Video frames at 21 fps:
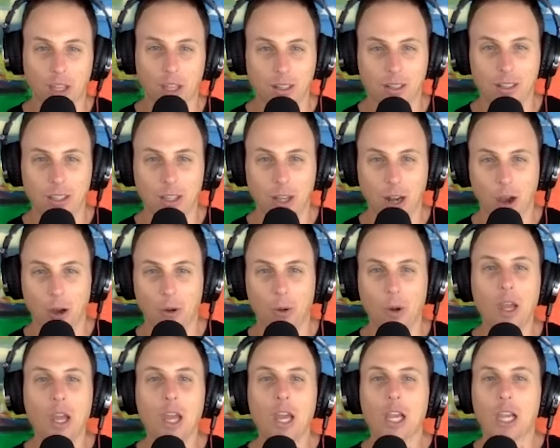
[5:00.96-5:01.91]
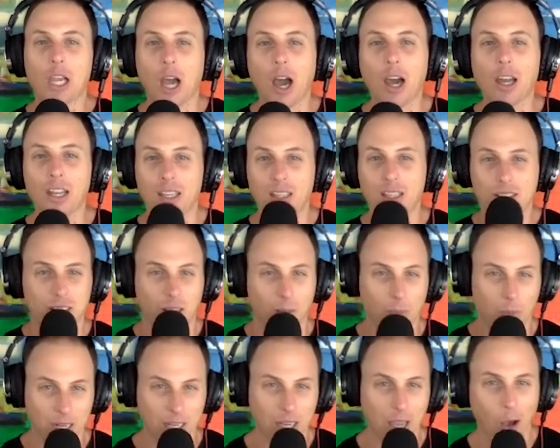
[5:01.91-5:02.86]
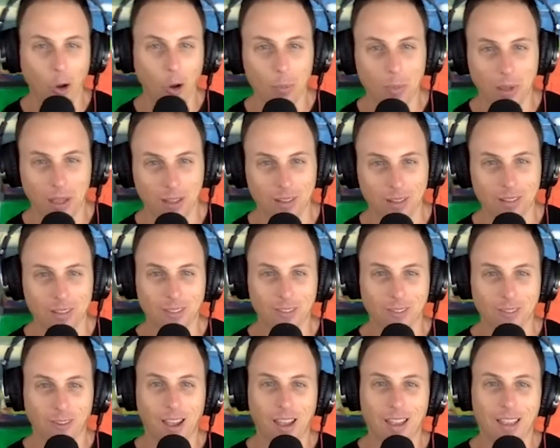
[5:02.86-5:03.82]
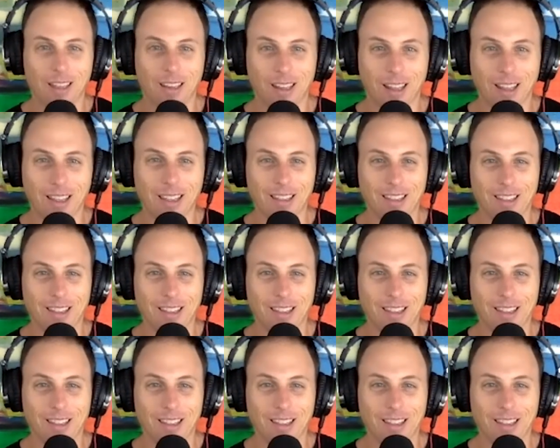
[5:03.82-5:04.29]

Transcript: than, you know, cutting somebody open, right?